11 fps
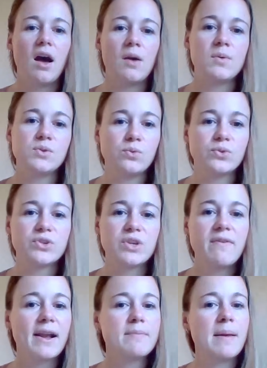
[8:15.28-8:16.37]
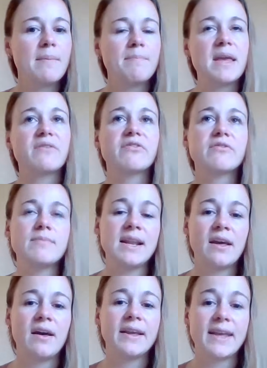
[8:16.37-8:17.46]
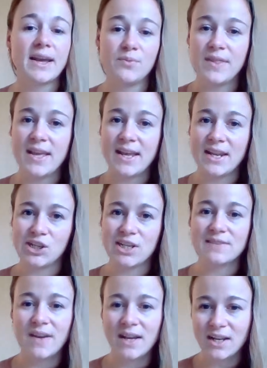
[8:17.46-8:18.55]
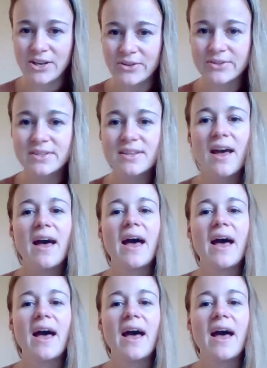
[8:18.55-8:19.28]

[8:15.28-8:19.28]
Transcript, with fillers: I would also recommend being familiar again with the NHS values